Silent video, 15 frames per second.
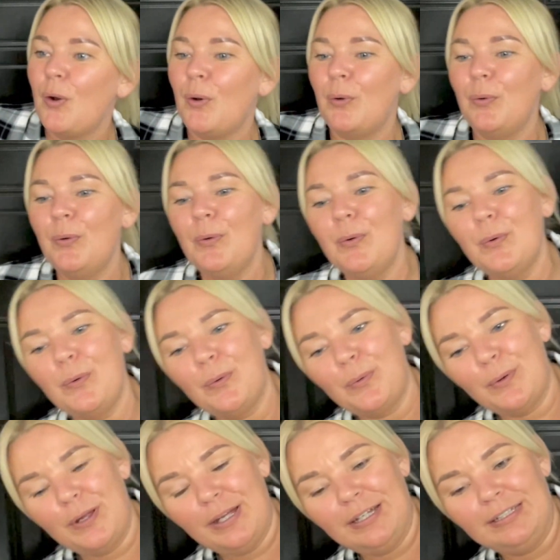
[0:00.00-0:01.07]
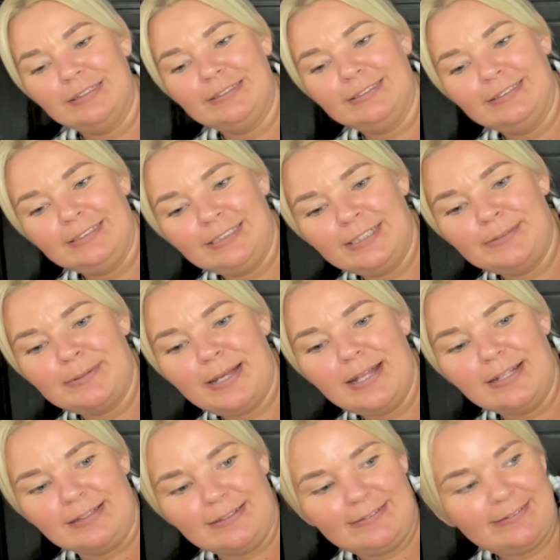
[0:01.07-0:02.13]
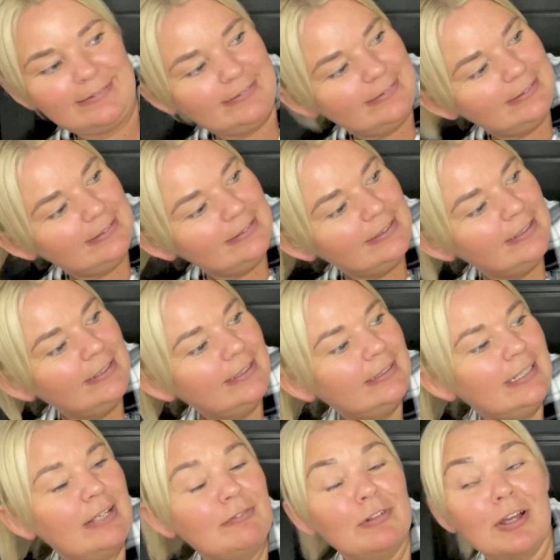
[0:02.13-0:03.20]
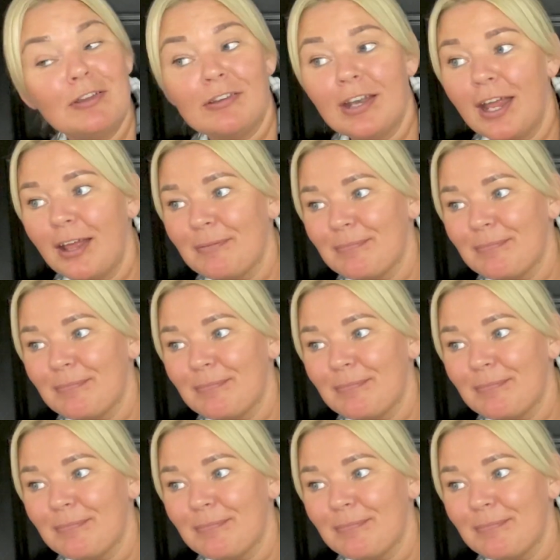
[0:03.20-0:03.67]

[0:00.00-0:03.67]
Ooh, who else? Kevin Costner.